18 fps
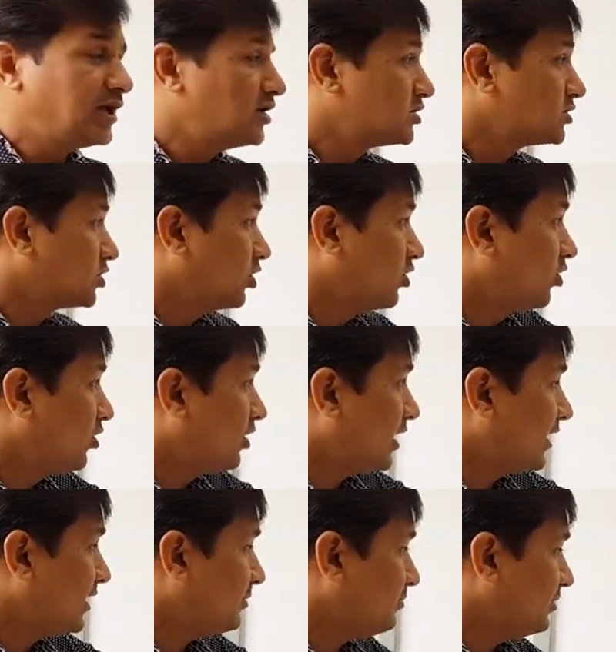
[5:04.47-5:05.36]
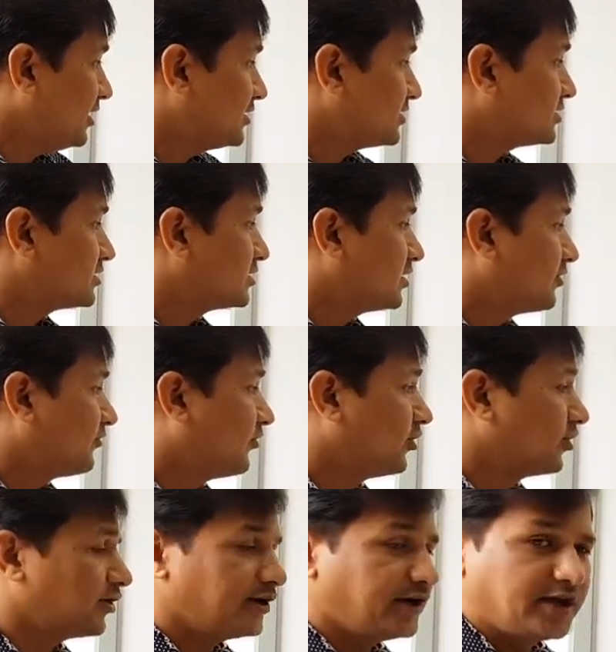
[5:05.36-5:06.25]
So low light means
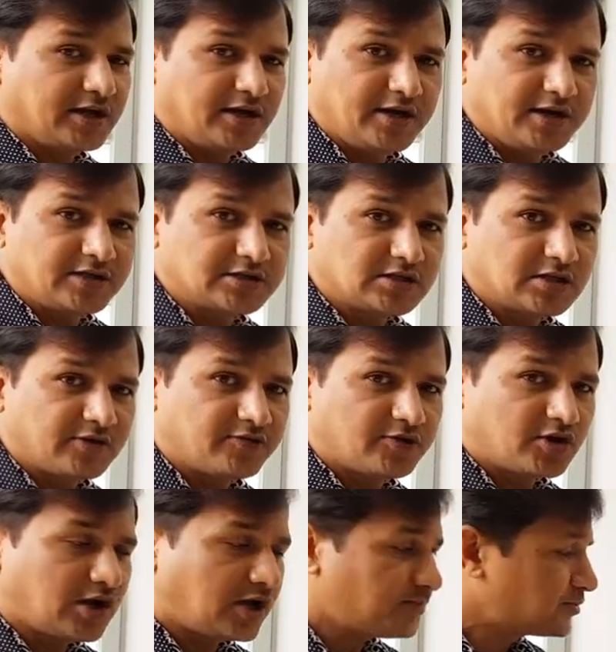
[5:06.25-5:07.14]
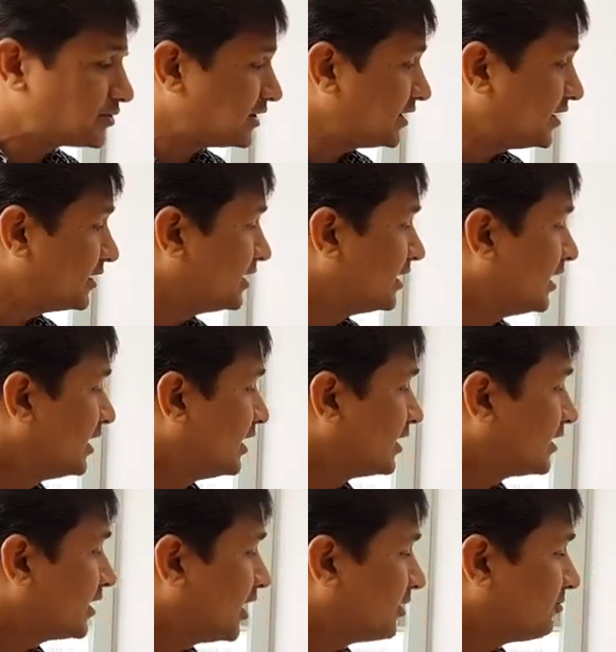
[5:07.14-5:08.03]
photodegradation of rhodopsin
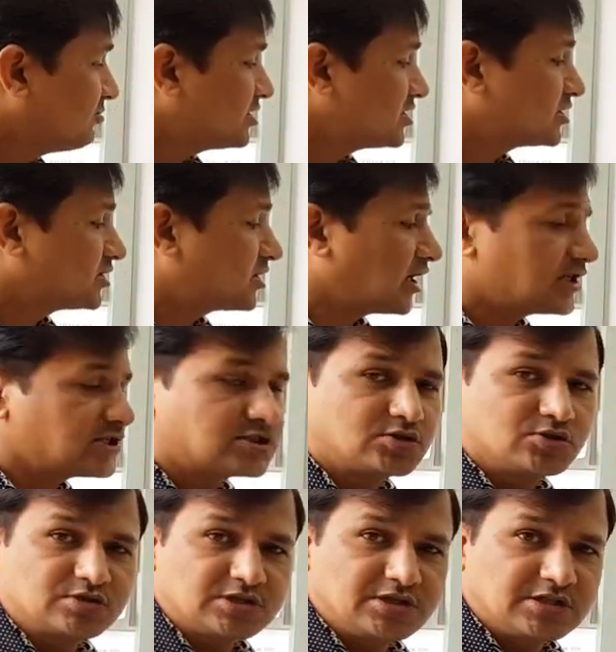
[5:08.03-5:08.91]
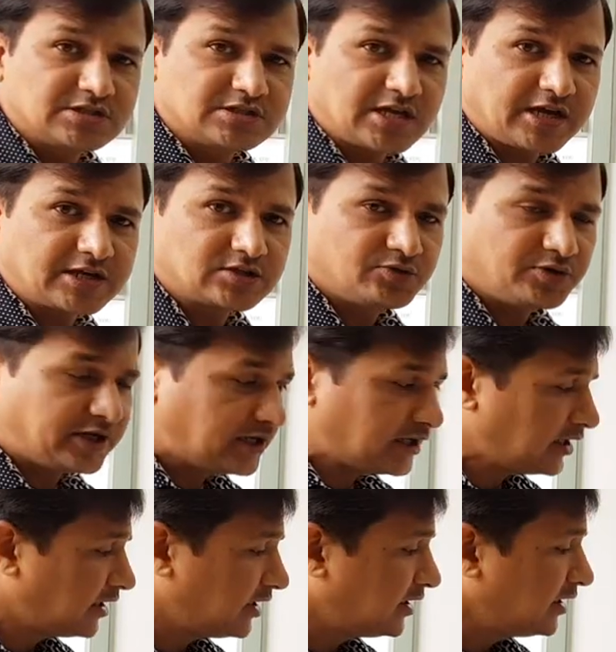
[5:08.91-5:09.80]
that means transducin is
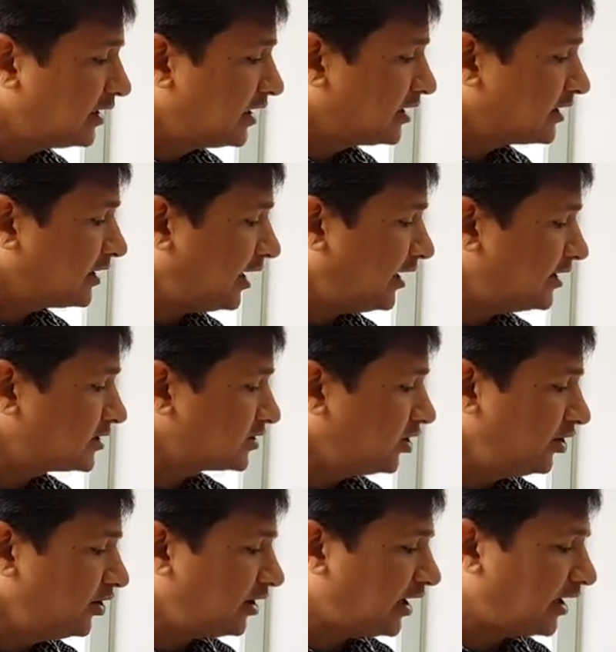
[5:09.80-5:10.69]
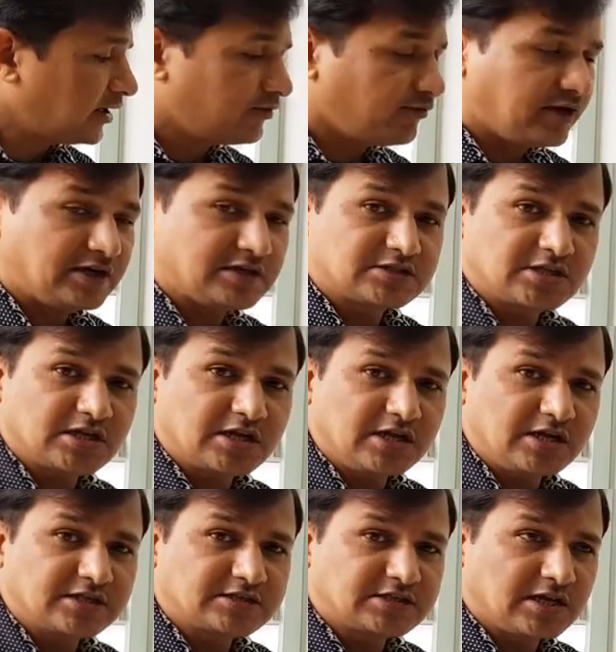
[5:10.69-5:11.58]
activated that is going to activate
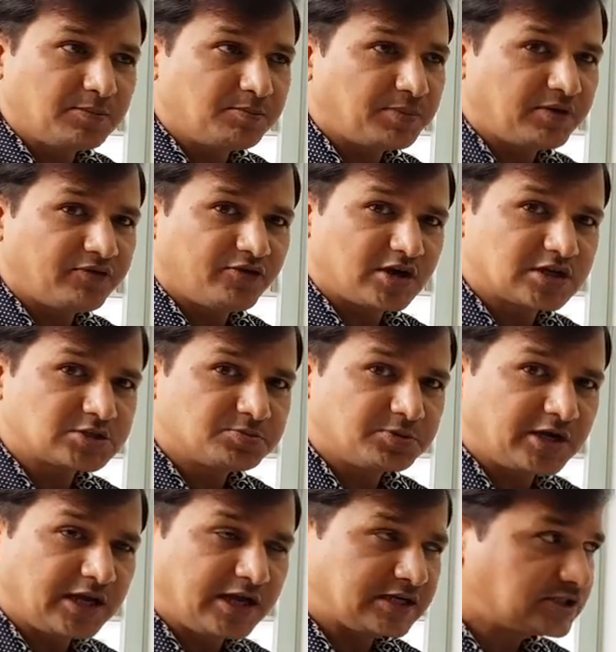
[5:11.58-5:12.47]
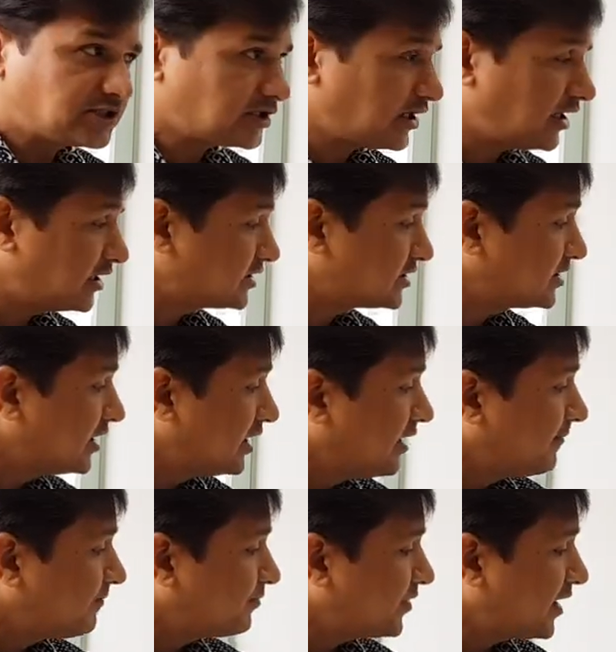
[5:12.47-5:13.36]
cyclic GMP phosphodiesterase
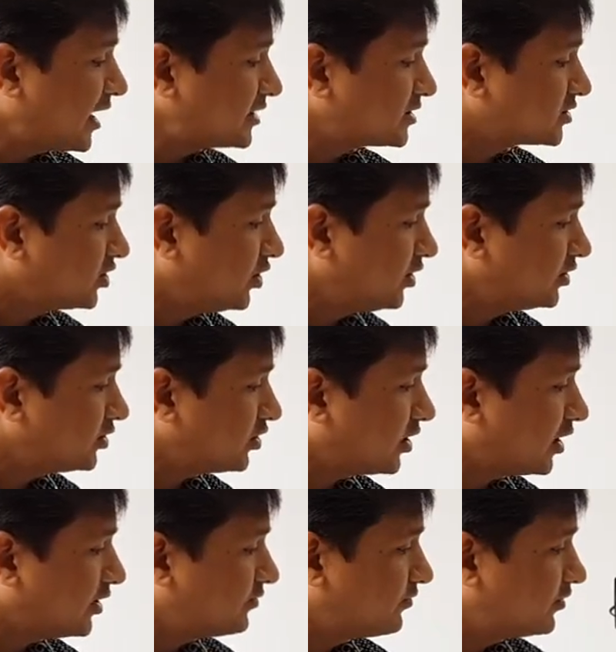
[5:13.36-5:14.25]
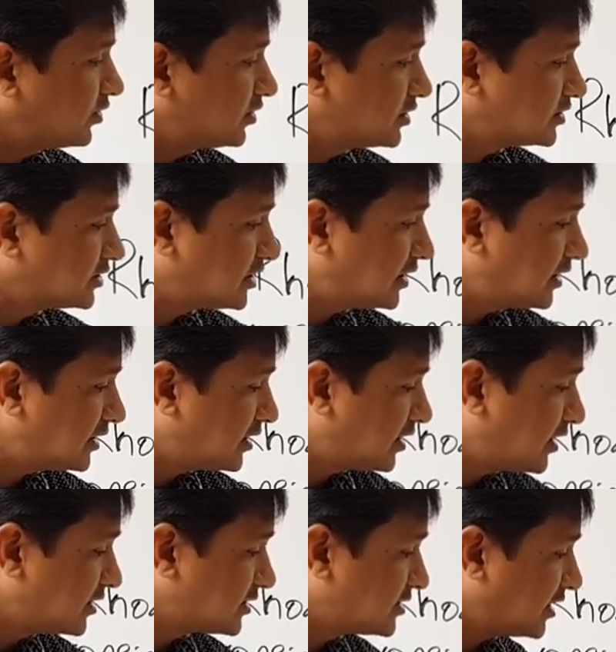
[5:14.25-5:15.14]
that's going to convert G,
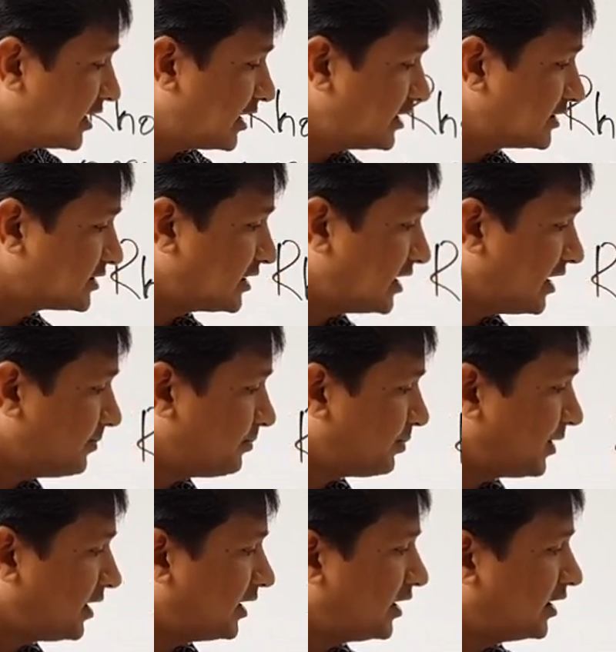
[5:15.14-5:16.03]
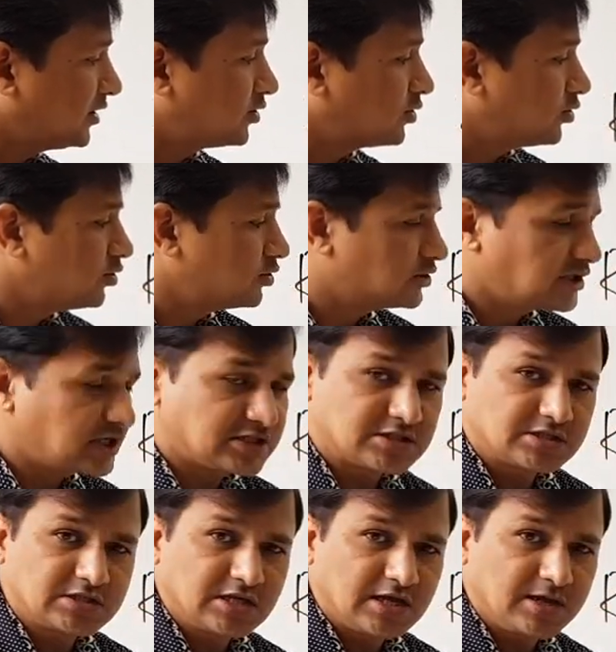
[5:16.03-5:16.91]
uh, GMP into
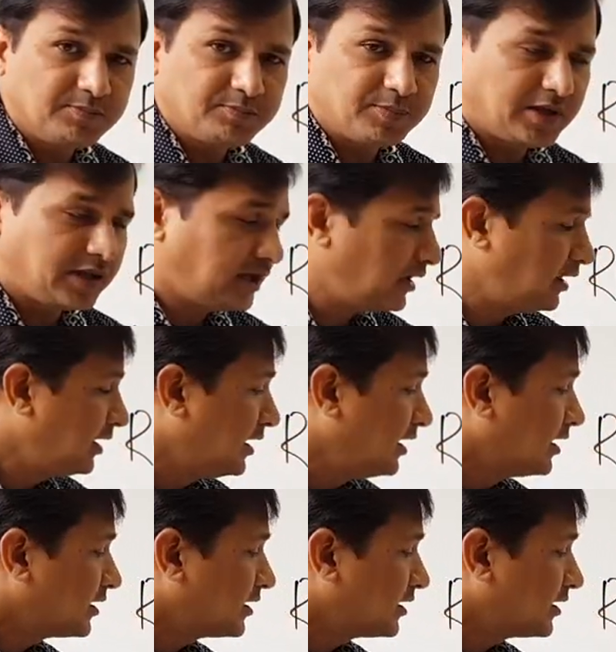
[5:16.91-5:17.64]
just GMP.